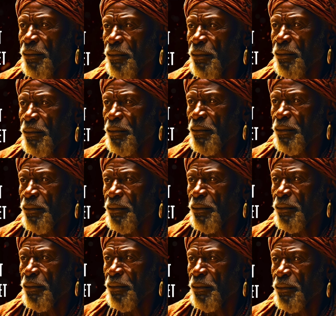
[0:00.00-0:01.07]

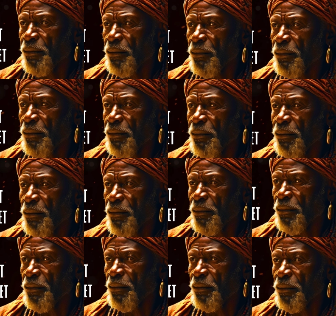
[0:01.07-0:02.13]

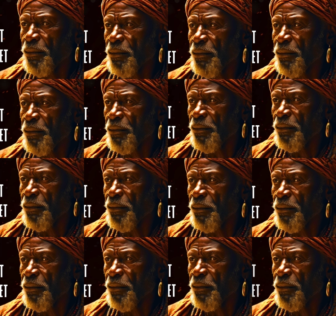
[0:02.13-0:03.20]

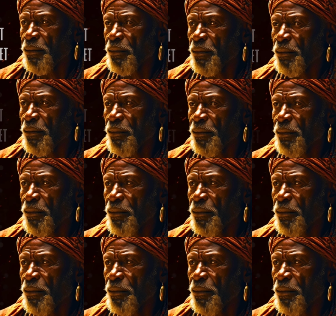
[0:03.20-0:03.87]
(no one is talking)